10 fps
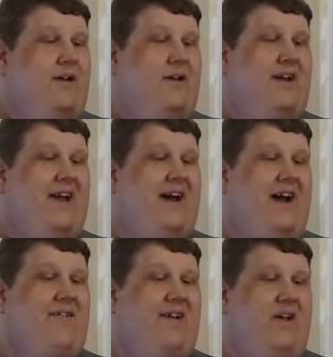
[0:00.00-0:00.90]
You gotta
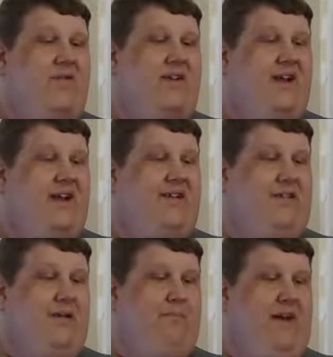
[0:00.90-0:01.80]
hydrate every day,
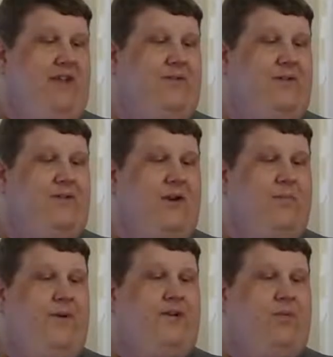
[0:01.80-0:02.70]
so you might as well enjoy
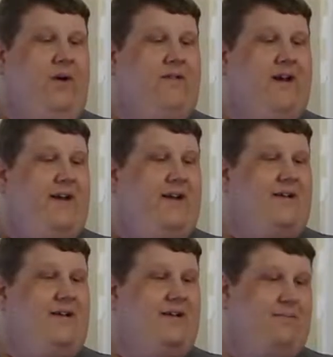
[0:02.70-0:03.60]
the beach while you're at it.
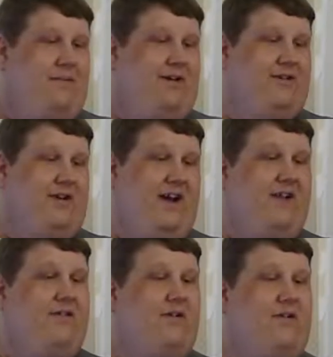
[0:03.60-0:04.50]
Monster
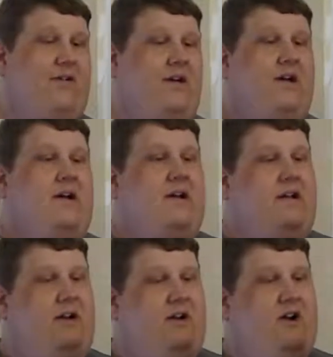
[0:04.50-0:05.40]
Hydro,
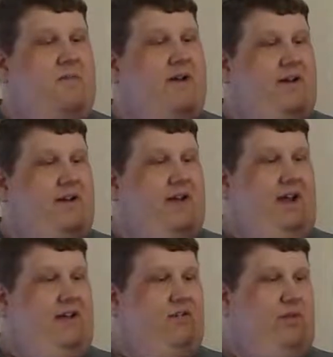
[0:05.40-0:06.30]
non-carbonated,
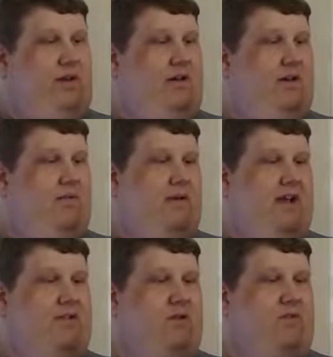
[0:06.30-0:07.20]
lightly sweetened with
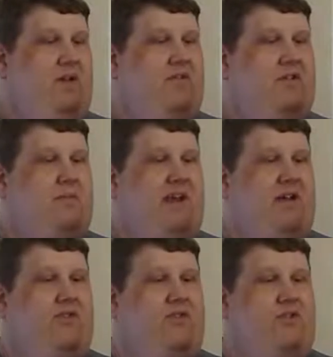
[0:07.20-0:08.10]
natural flavors to make
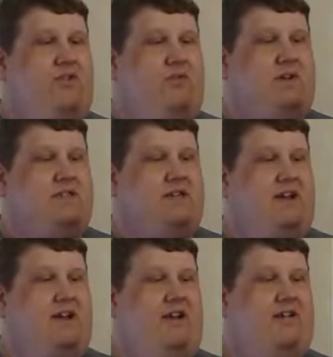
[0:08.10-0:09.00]
it thirst
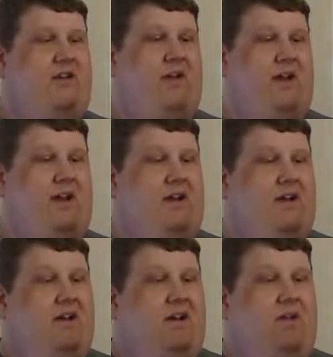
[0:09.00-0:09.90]
quenching and easy drinking.
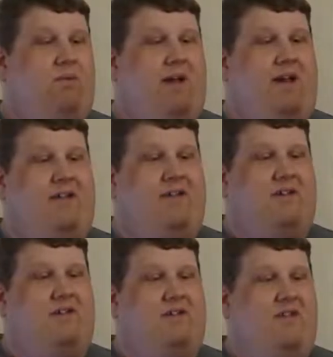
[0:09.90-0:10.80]
We have
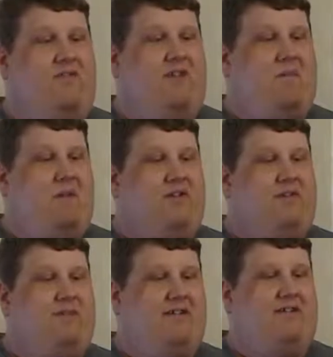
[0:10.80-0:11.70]
just enough of that
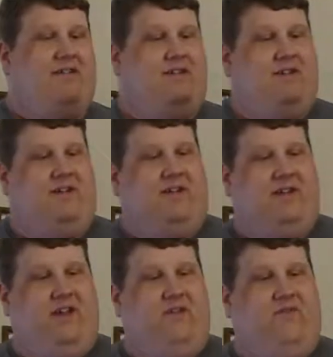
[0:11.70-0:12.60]
monster magic to
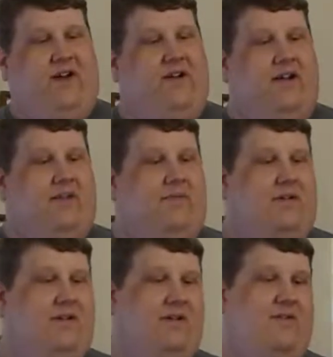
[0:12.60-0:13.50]
get you fired up.
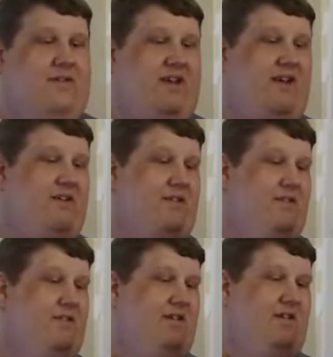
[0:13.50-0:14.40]
This container,
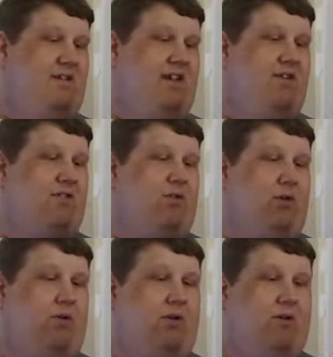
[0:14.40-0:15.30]
this container is
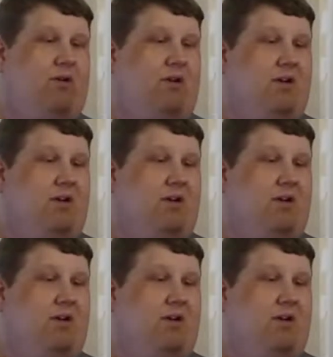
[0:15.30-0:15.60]
cool too.